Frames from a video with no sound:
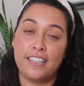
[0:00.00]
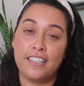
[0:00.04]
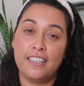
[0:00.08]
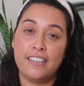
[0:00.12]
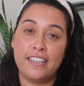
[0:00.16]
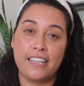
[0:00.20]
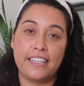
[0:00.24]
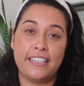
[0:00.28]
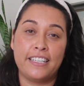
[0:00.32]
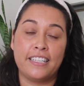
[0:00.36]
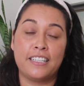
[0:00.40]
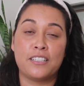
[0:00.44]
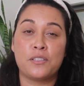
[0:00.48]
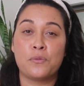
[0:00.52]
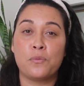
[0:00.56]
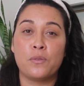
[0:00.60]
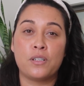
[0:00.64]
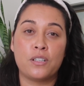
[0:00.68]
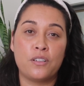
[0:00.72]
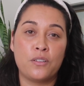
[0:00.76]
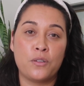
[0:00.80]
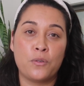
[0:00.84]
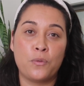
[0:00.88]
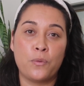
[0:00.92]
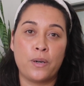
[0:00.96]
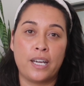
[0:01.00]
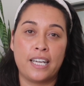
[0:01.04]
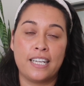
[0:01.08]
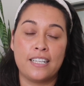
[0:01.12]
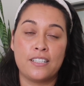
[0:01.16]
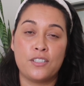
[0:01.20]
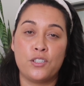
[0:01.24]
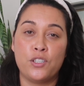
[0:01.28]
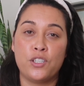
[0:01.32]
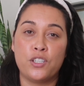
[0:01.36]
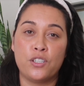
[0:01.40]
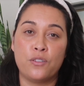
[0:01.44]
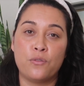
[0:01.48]
I think it's one of the ways
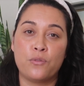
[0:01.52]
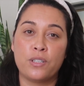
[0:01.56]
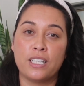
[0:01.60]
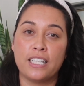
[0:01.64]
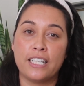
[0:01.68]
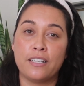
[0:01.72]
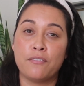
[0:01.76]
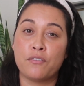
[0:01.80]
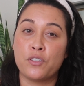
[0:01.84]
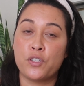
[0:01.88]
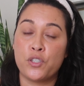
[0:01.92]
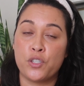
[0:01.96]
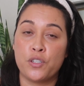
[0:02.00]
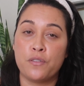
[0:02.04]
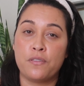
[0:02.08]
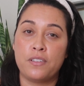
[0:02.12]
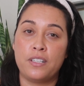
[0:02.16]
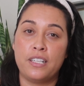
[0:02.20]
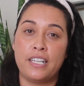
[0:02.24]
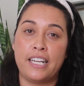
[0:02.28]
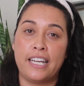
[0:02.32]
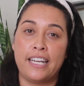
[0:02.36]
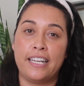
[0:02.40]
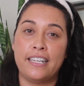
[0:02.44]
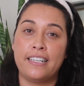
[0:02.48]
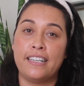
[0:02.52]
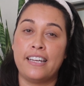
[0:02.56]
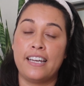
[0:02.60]
you can really rejuvenate